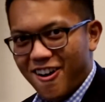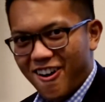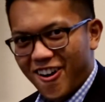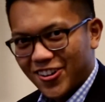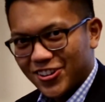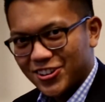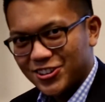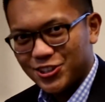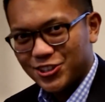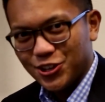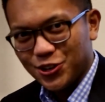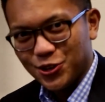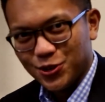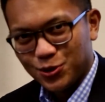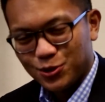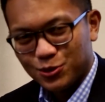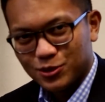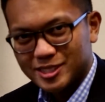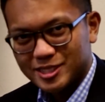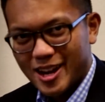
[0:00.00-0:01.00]
Are
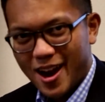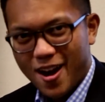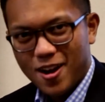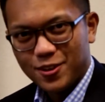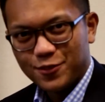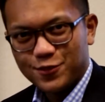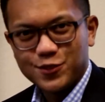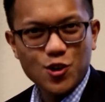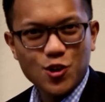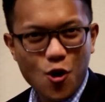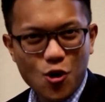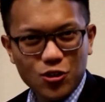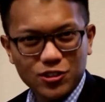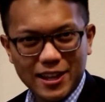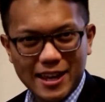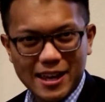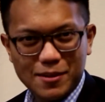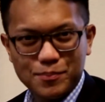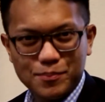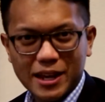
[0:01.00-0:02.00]
you tired of your
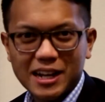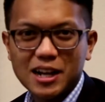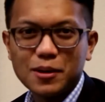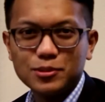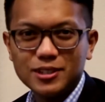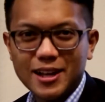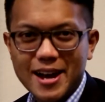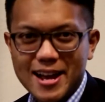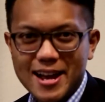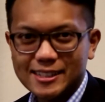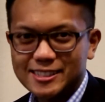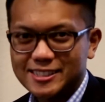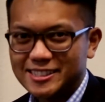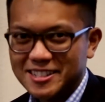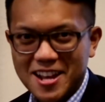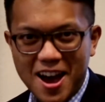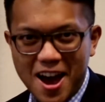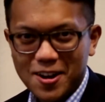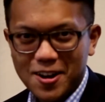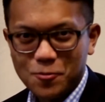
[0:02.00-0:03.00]
lame pickup lines
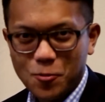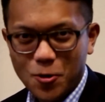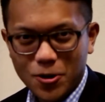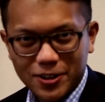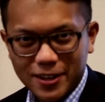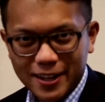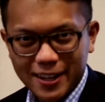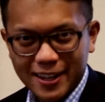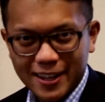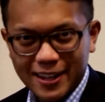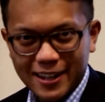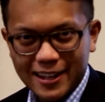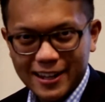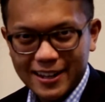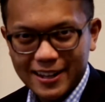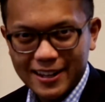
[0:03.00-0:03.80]
not working?